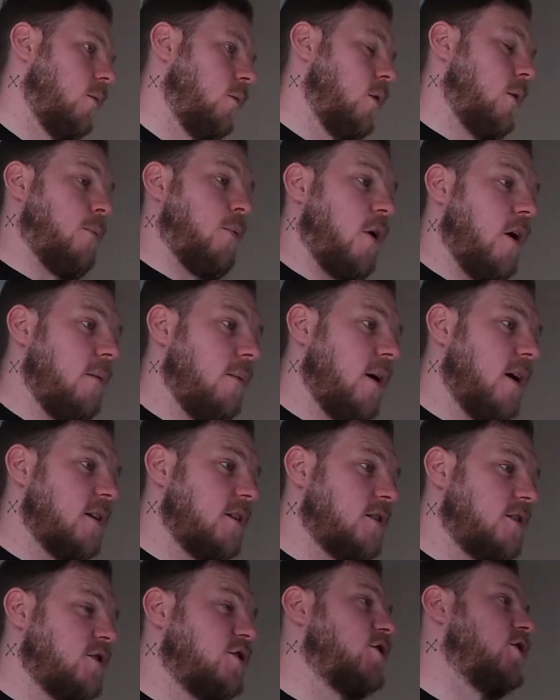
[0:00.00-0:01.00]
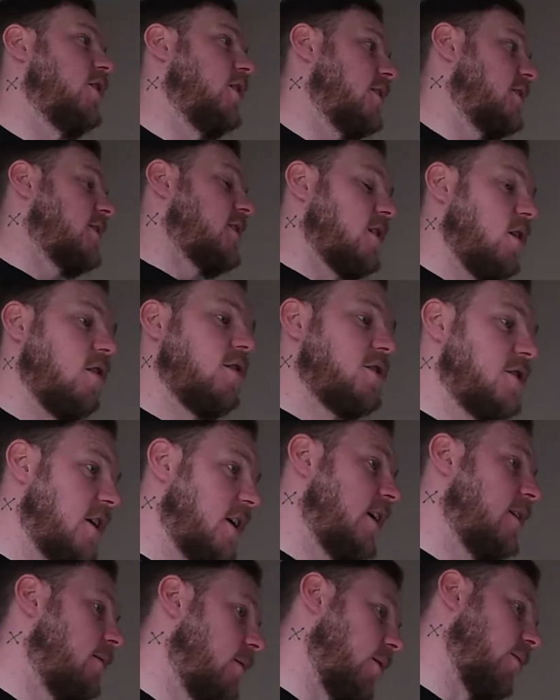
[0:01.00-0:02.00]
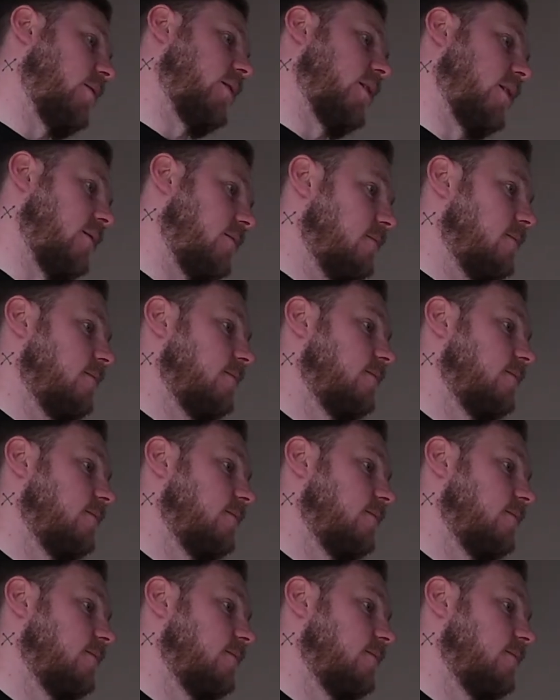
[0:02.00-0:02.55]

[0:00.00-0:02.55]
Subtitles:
Well, pretty much, just as long as you keep doing it.